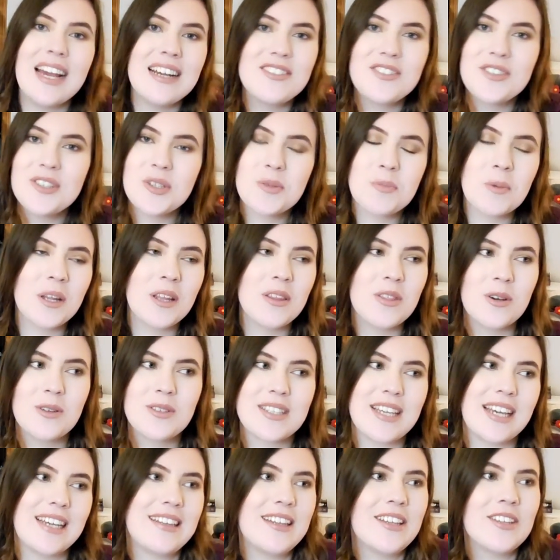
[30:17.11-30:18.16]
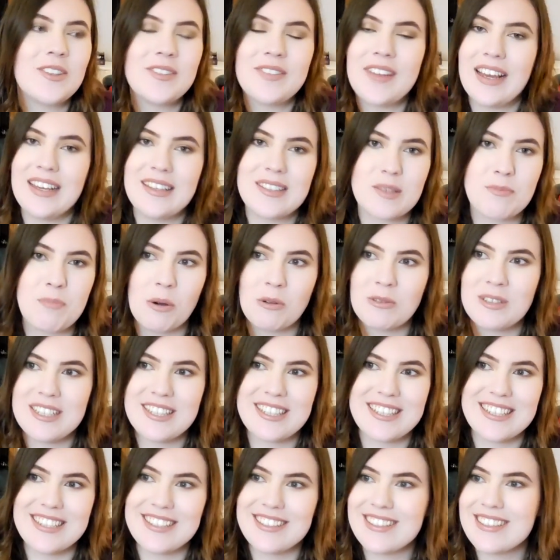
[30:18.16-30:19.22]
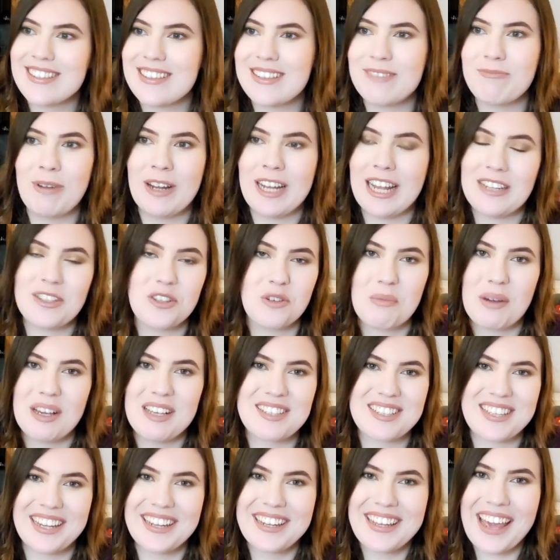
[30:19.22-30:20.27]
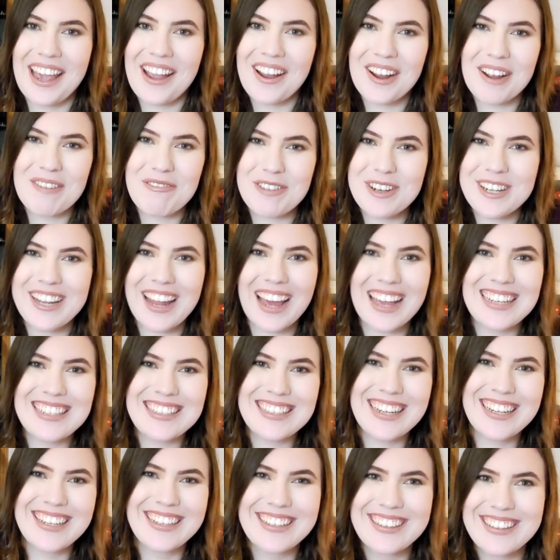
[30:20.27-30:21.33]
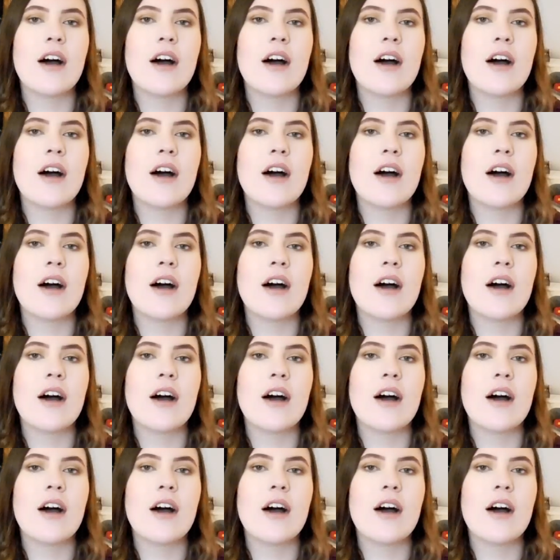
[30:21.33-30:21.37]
It's just one of those like little nice bonuses when I do my skincare every night.